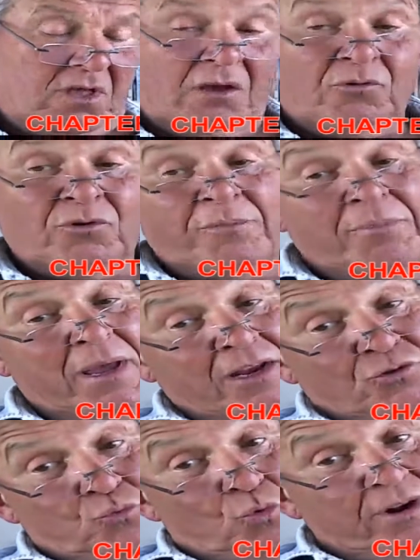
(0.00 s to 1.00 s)
We're at
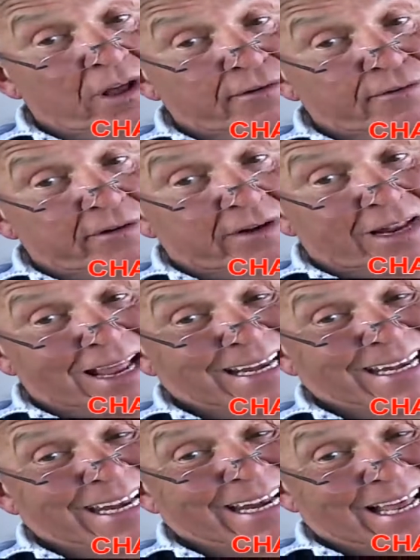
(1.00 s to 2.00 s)
page
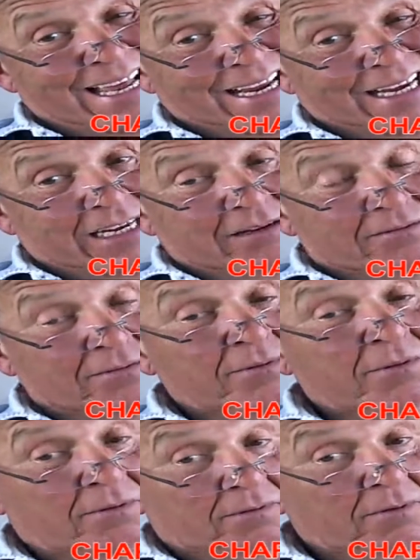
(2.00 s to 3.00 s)
199.
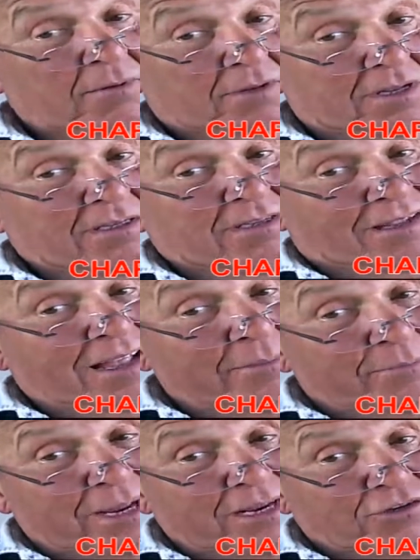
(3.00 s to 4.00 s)
That's a lot
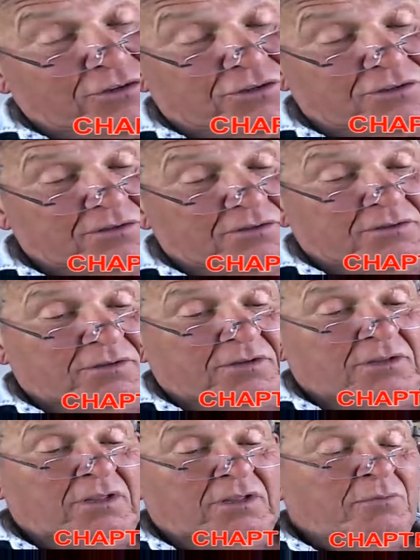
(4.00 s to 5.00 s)
of pages,
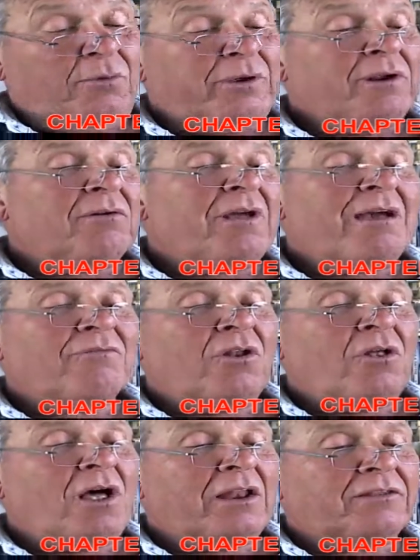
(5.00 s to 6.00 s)
but we don't have a
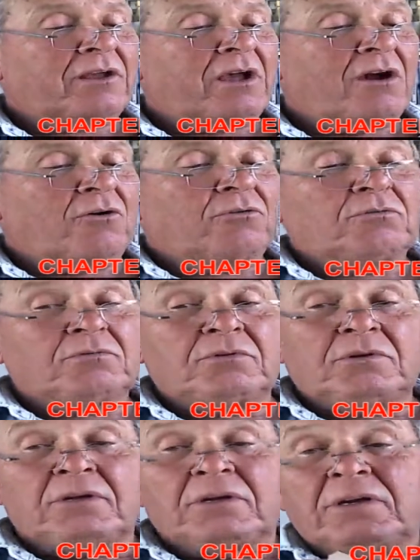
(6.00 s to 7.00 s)
lot to go.
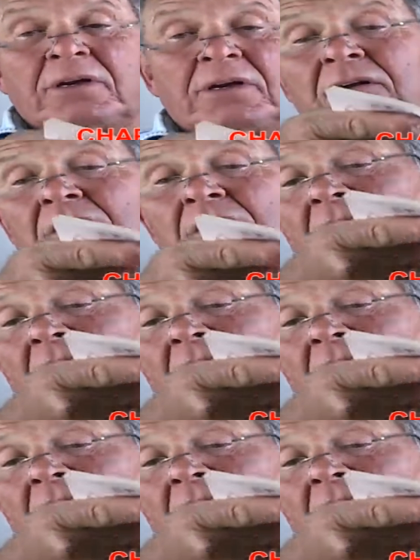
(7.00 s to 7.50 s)
Here, look at